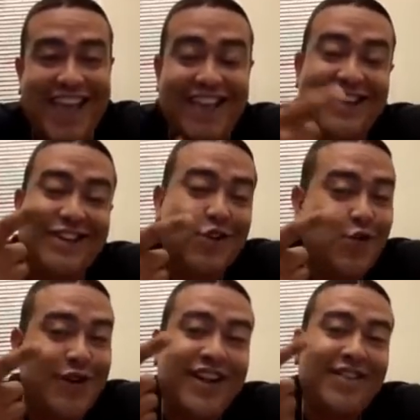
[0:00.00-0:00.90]

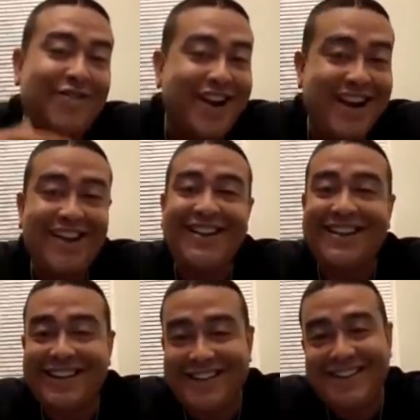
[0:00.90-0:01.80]
Federico, y'all, live
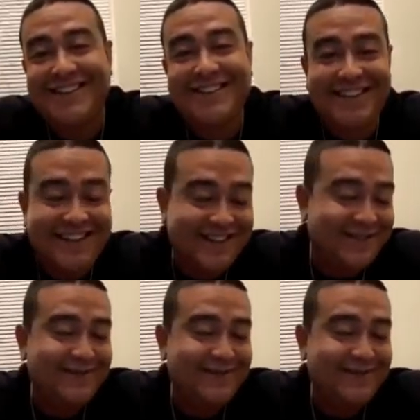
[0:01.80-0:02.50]
on the Foolish Show.